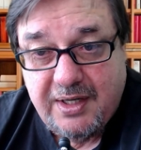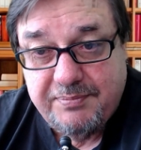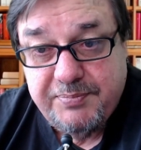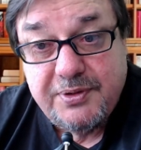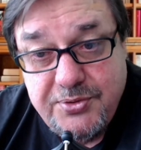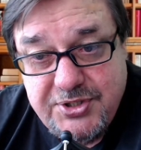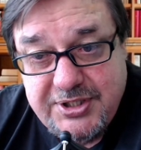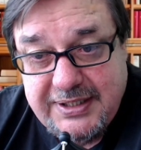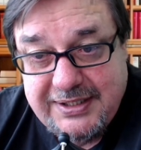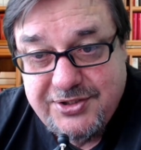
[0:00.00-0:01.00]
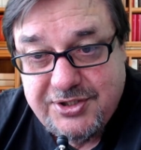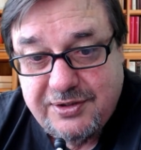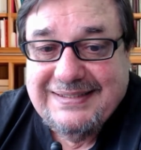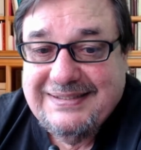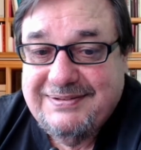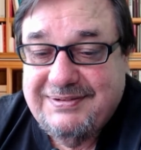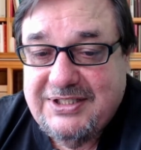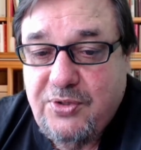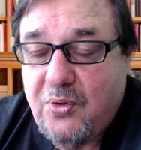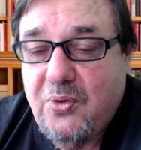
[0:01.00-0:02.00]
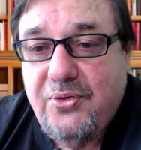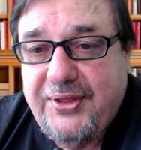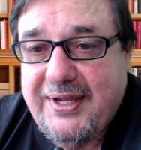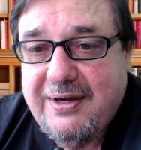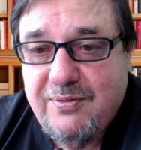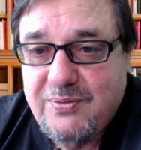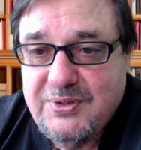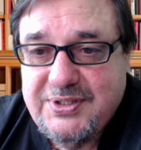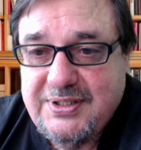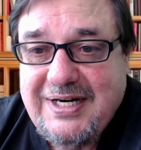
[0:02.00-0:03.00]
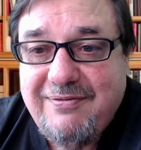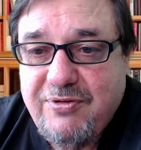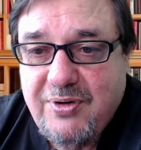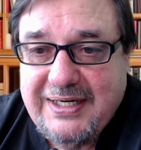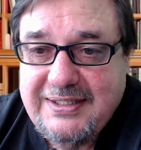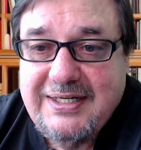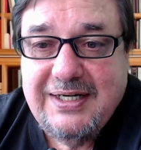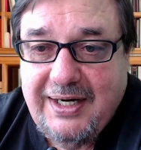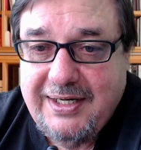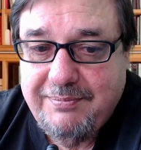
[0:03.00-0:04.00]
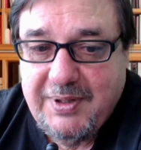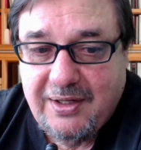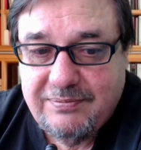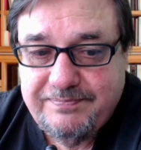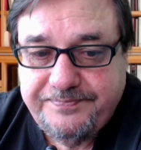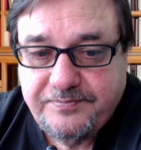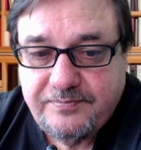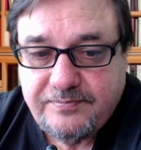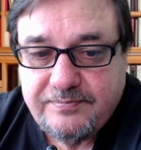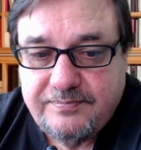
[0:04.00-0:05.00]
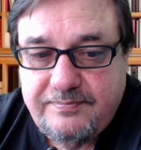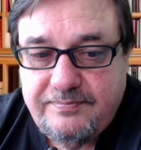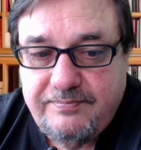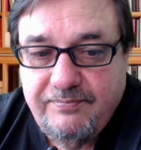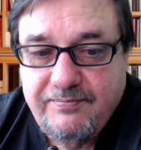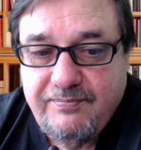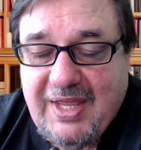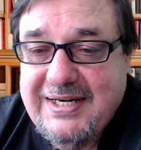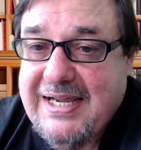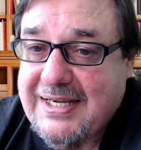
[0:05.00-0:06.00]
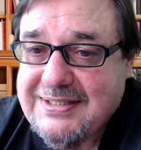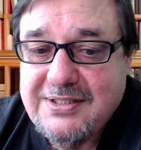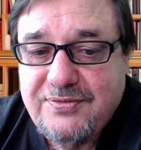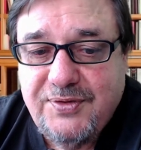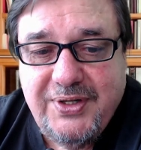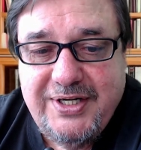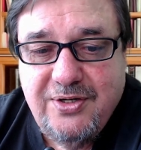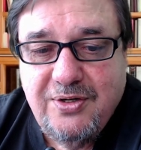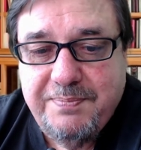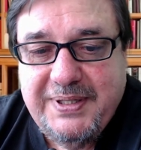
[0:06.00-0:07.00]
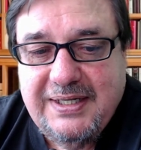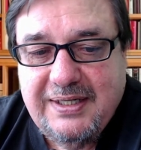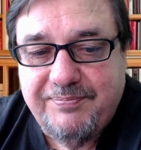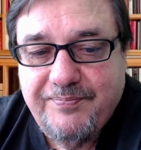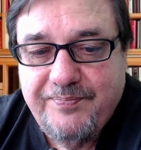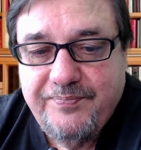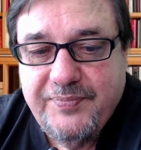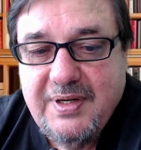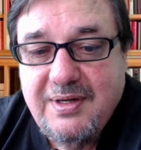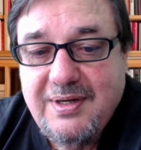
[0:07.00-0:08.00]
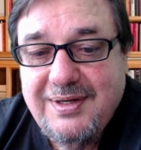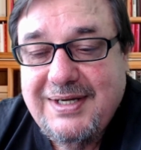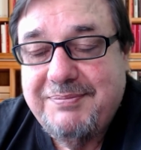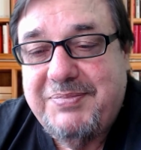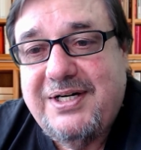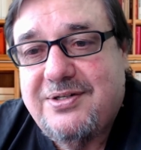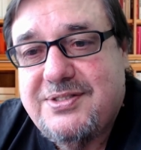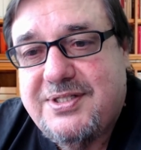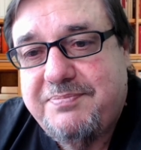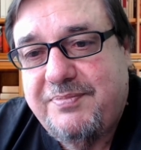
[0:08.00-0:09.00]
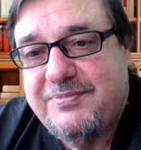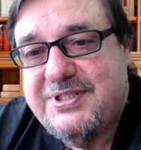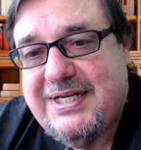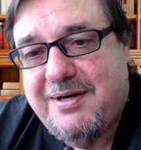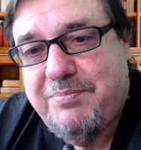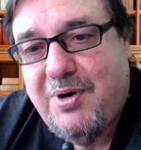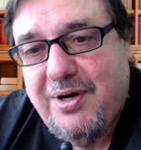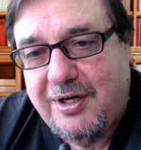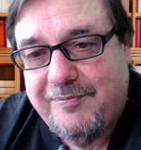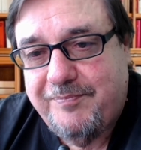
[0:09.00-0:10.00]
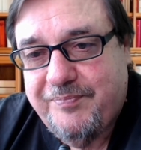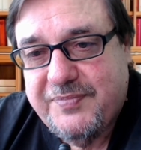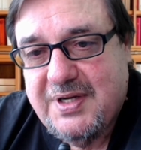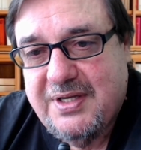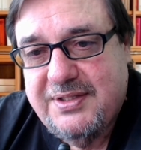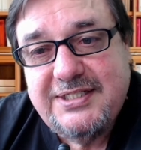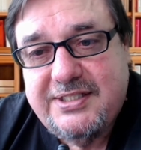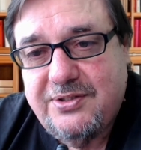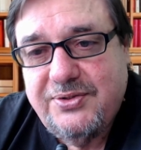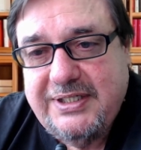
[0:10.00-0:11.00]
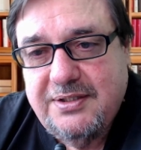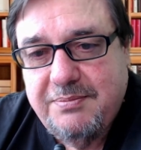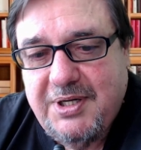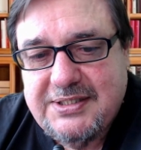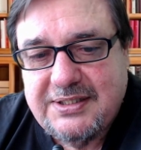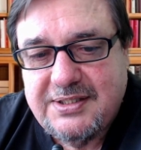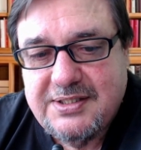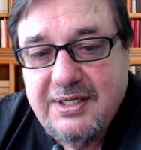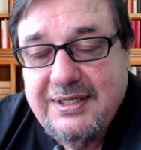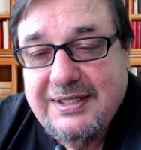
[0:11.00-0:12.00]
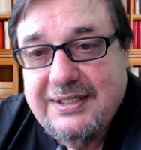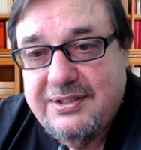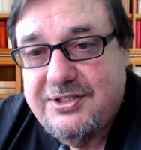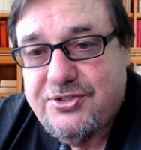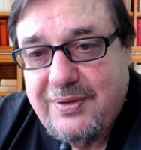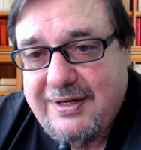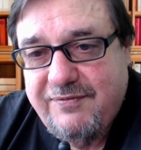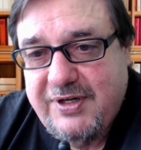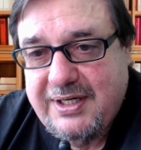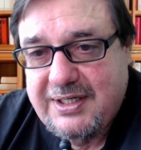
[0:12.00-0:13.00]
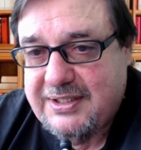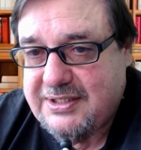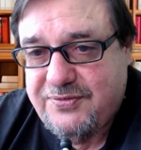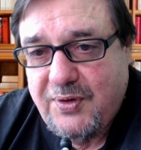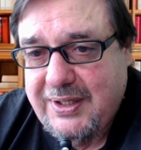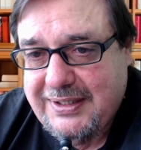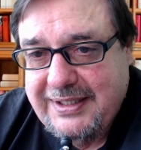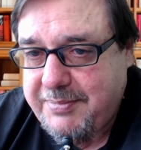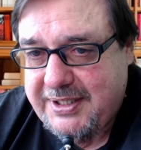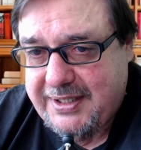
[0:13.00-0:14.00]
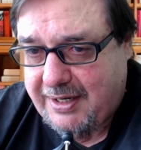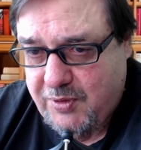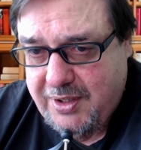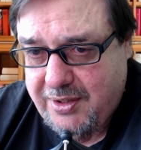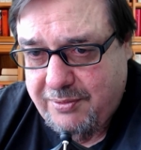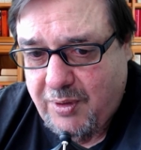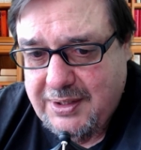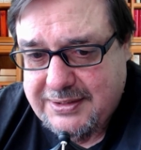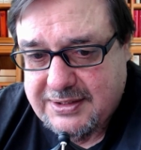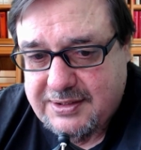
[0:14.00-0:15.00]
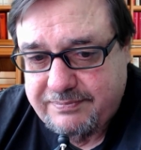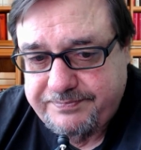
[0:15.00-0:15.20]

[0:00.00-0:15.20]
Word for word: pollution issue. This whole thing was a never-ending nightmare. Yes, it's very European, but here's the sad part. They still need the buses. This Tranvia is very limited on where it runs.